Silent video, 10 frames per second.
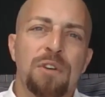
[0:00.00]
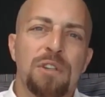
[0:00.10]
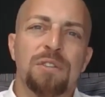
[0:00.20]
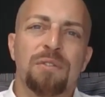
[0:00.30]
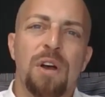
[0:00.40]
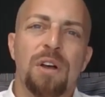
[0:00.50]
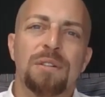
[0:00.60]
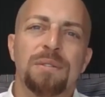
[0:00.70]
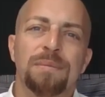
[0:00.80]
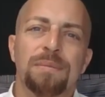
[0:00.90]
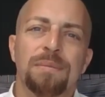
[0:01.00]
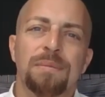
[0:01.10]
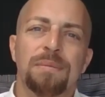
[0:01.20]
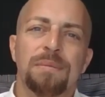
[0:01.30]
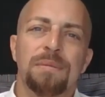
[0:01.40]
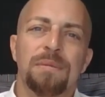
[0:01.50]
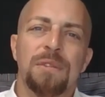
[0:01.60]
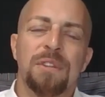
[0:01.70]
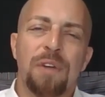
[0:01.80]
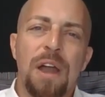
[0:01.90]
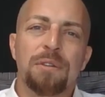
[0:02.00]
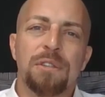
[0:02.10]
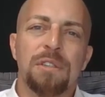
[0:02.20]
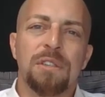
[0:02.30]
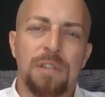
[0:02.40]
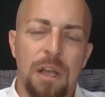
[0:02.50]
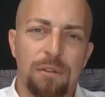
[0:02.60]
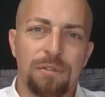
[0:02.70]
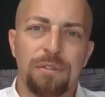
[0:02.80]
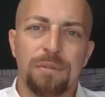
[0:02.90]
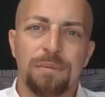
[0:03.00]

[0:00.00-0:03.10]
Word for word: First of all, the virus itself